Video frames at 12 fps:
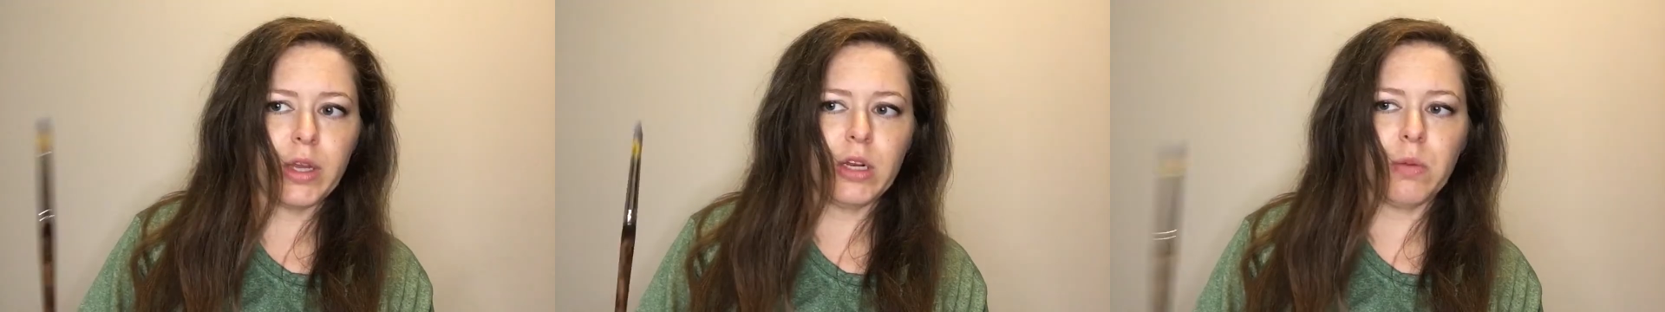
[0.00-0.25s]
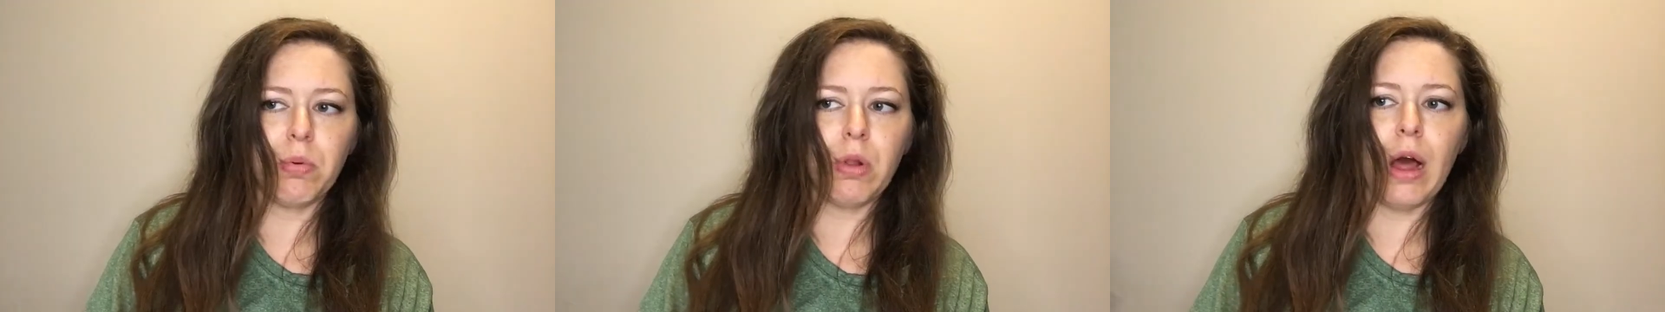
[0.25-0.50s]

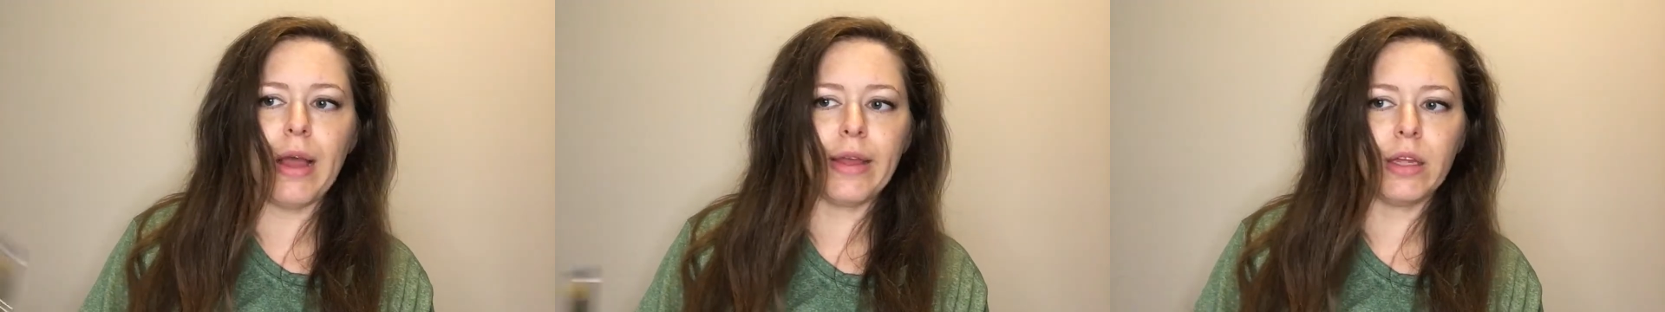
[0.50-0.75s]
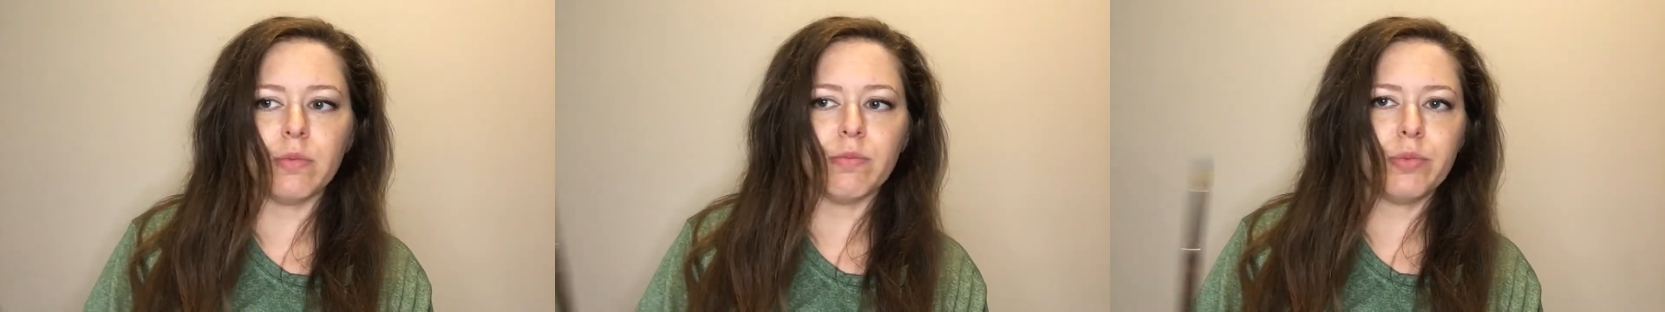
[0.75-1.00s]
apply
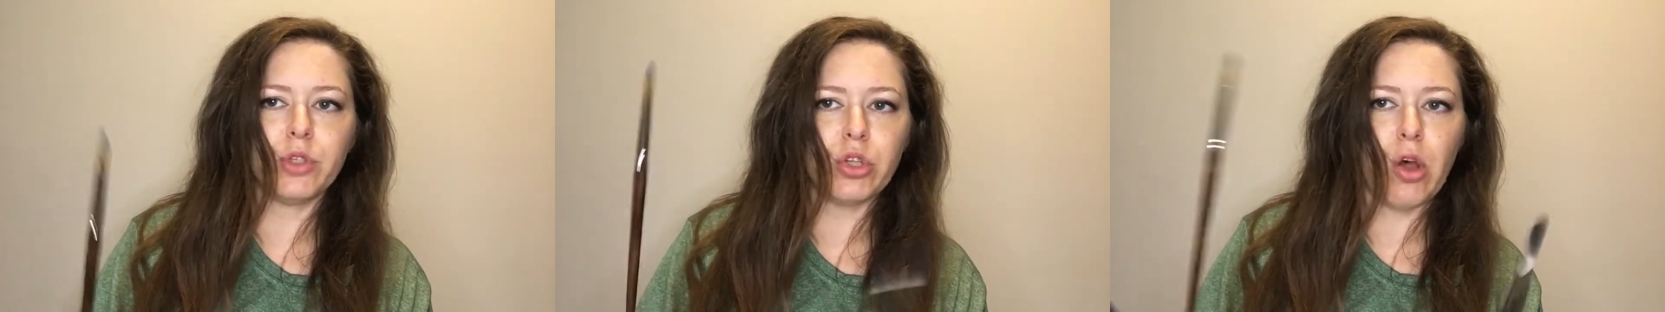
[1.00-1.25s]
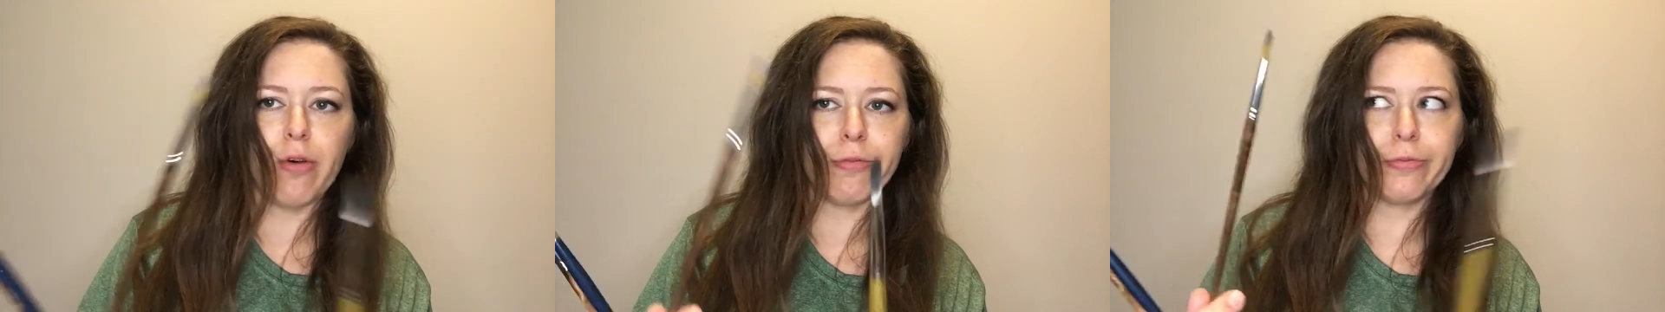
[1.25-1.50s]
it
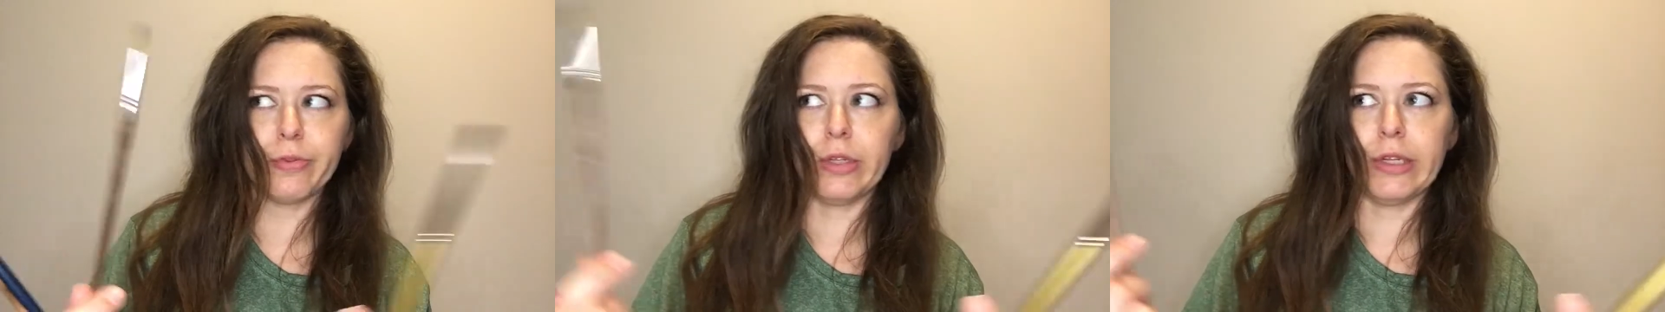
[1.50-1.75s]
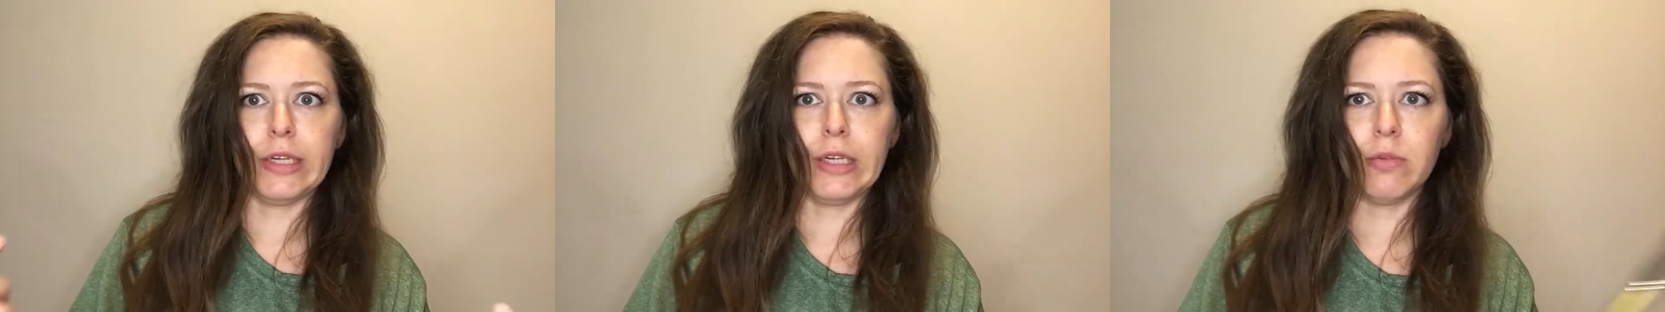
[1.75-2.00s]

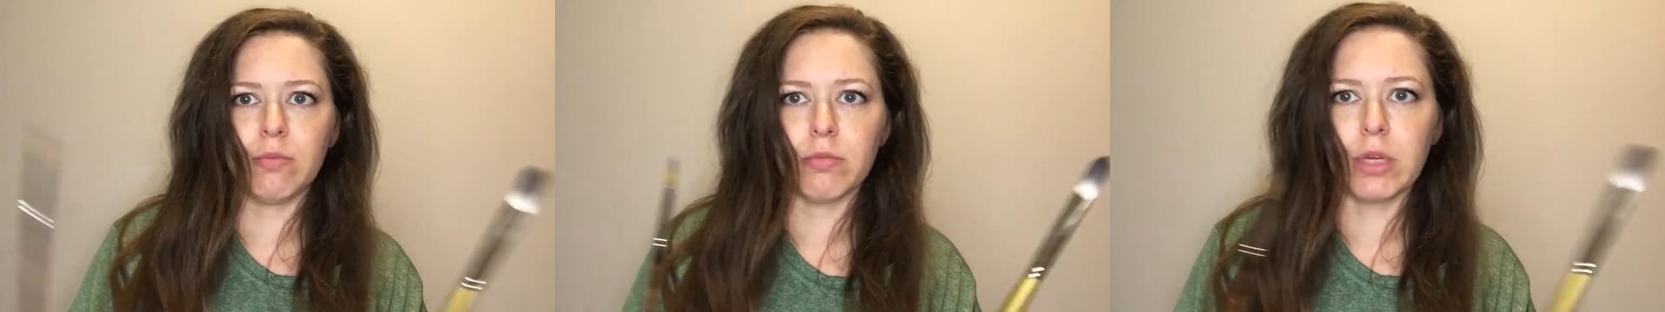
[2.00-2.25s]
softly, I